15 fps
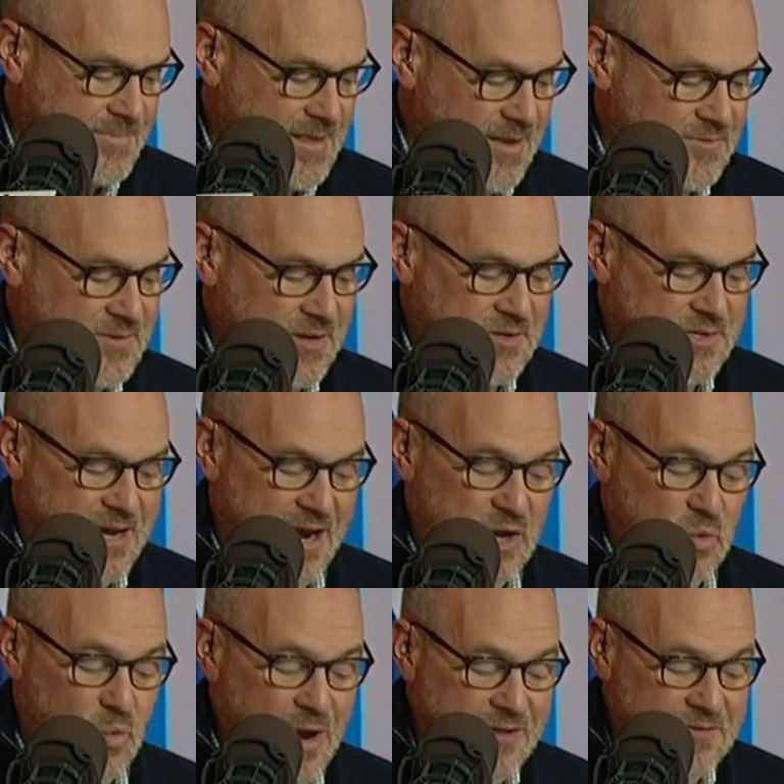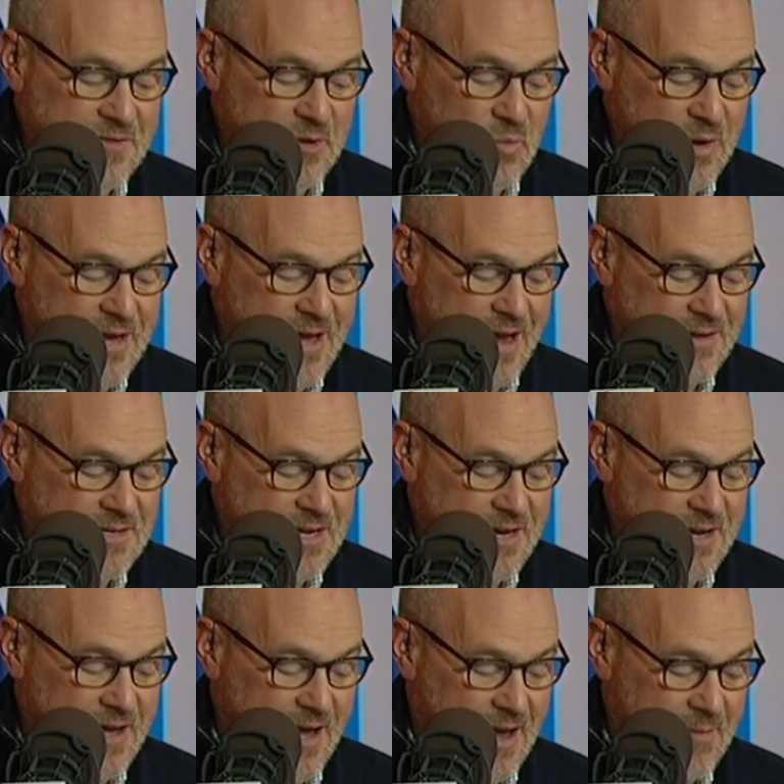If Cincinnati wins the Week
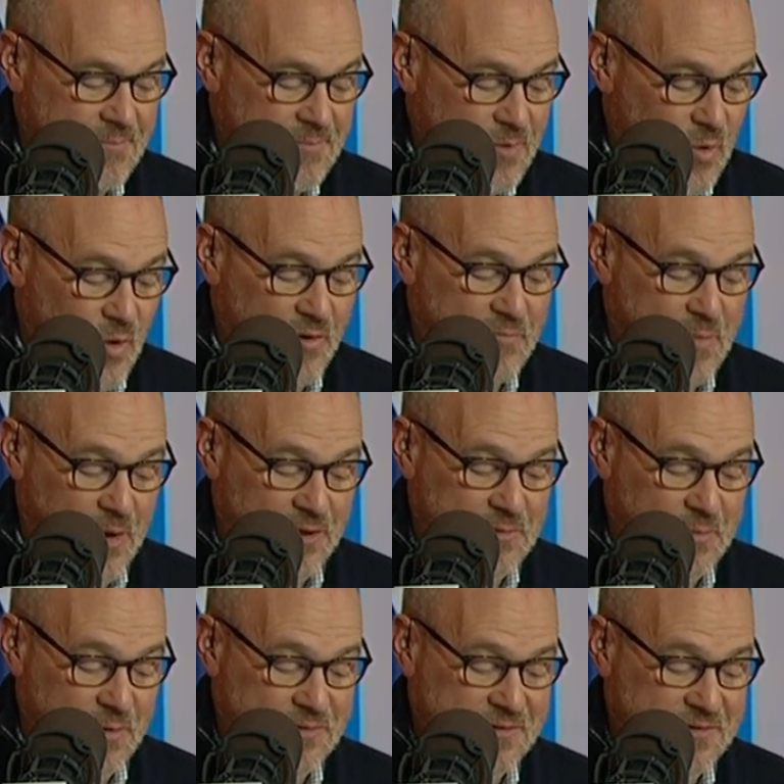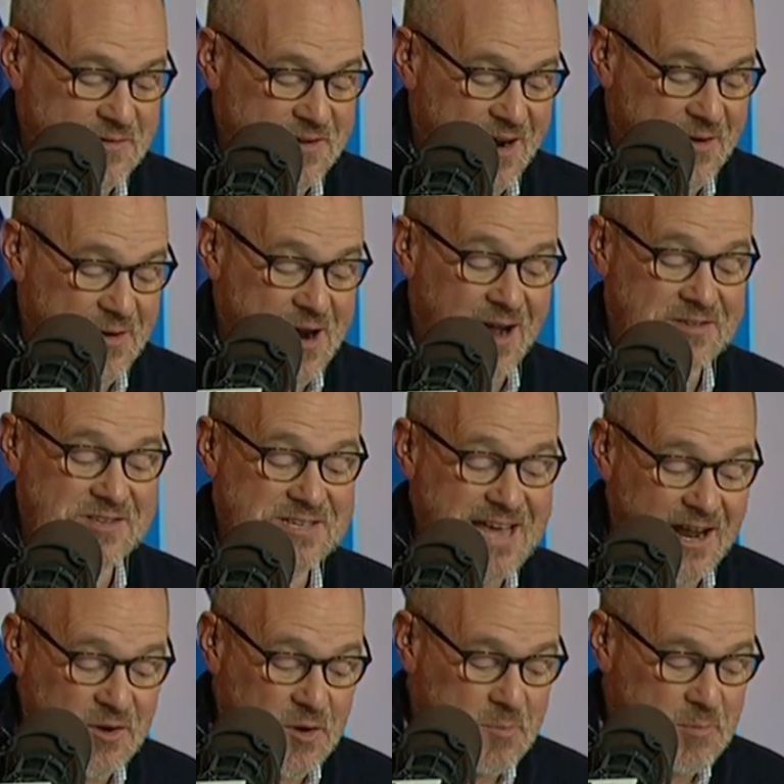eighteen game, or if Baltimore and Cincinnati are not
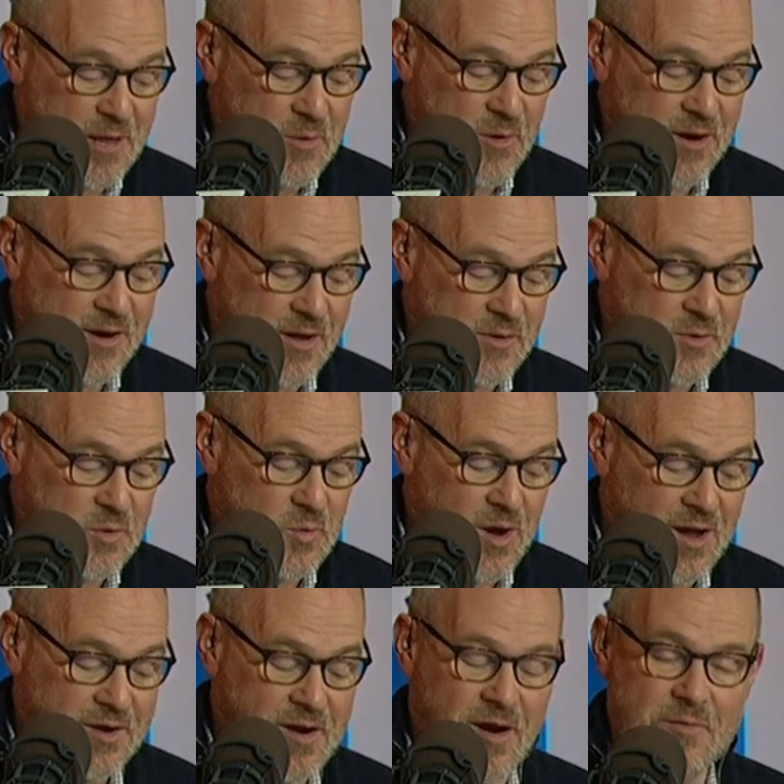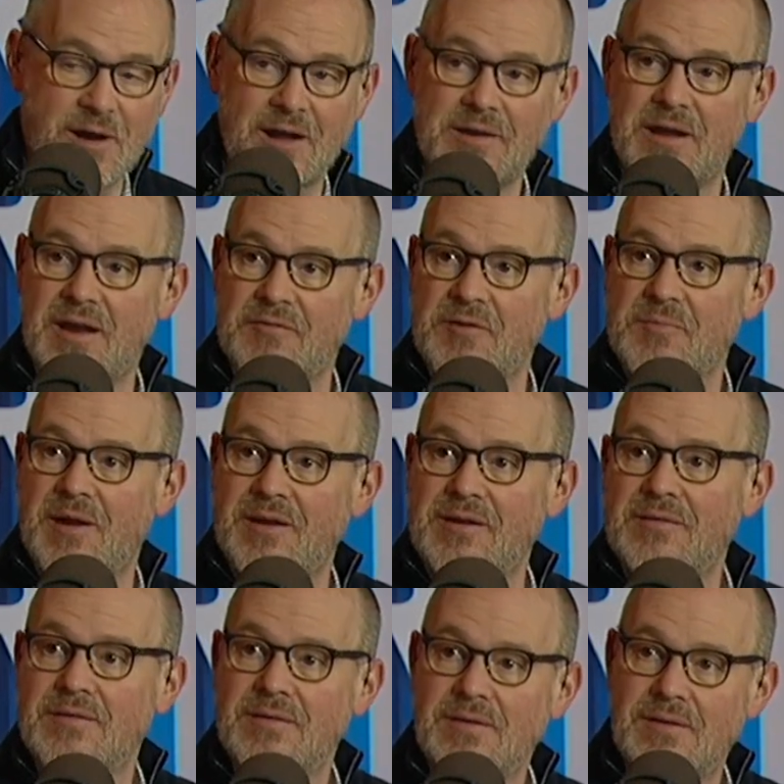scheduled to play one another in a wild card round, then
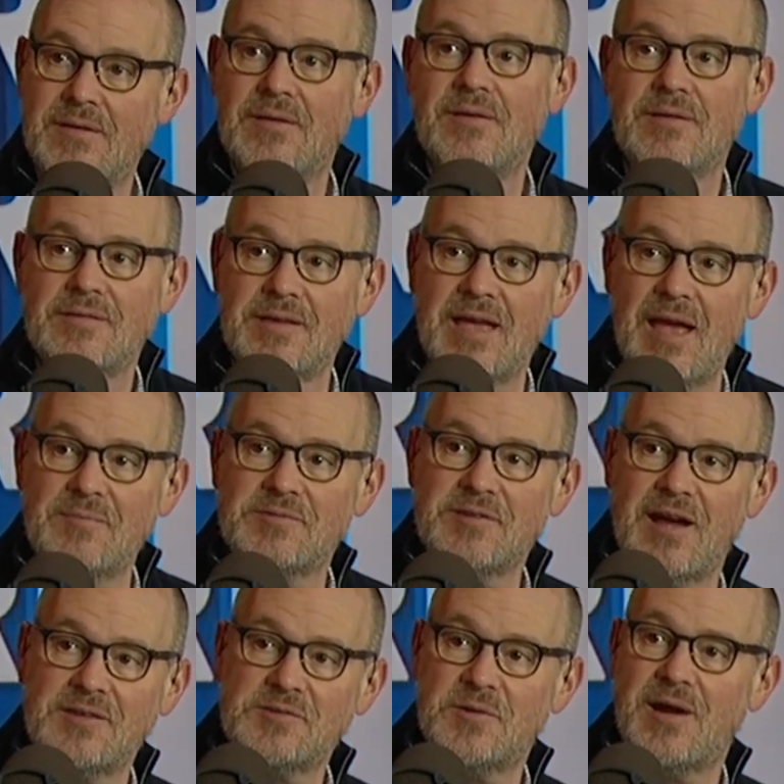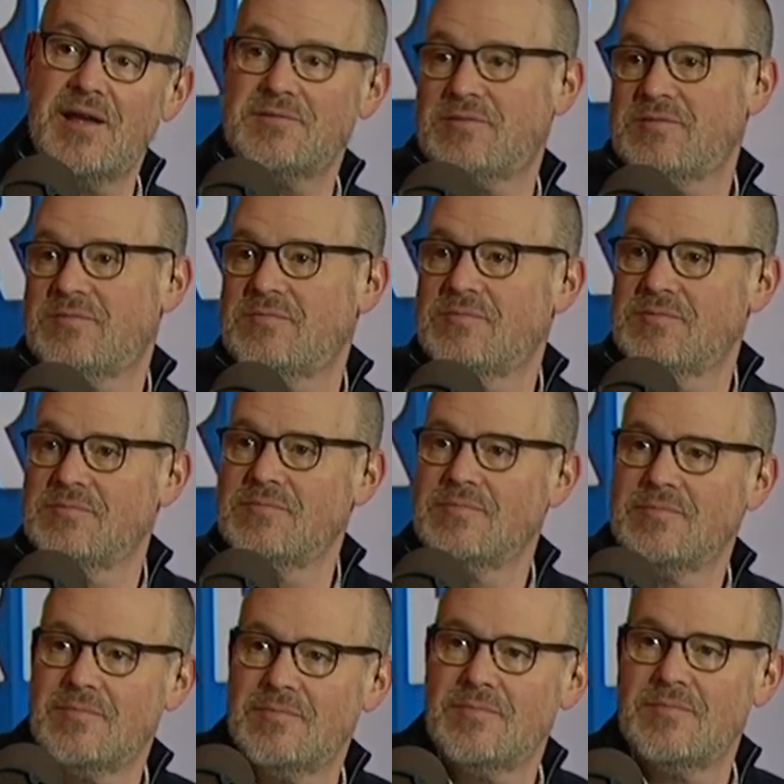everybody, the game sites are as
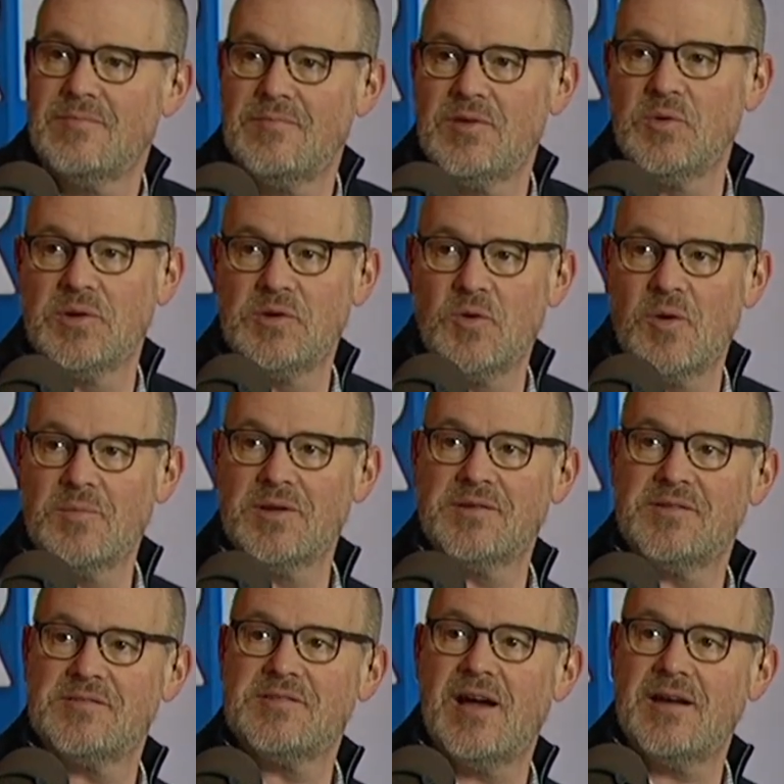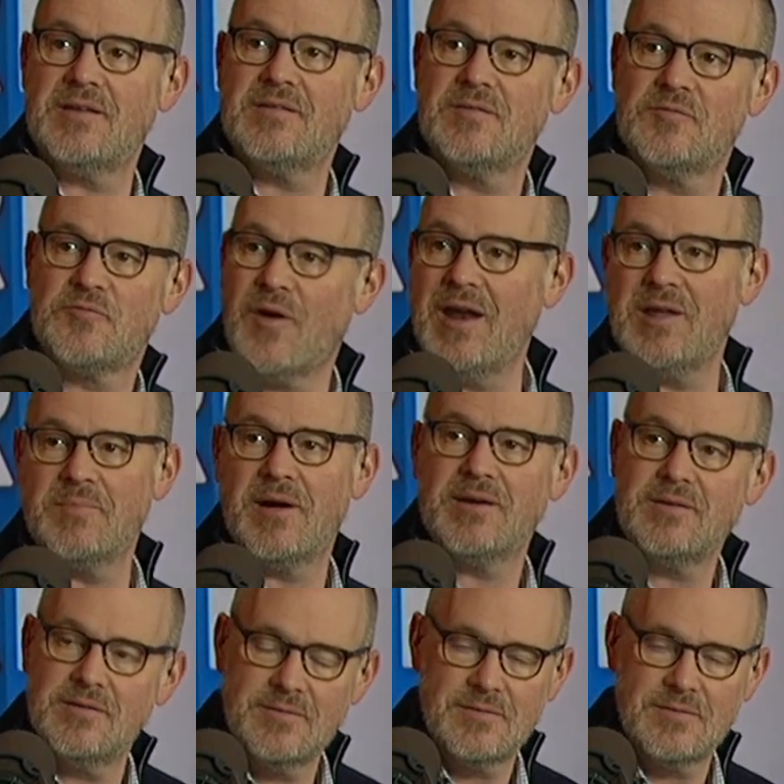you would normally decide it for anybody.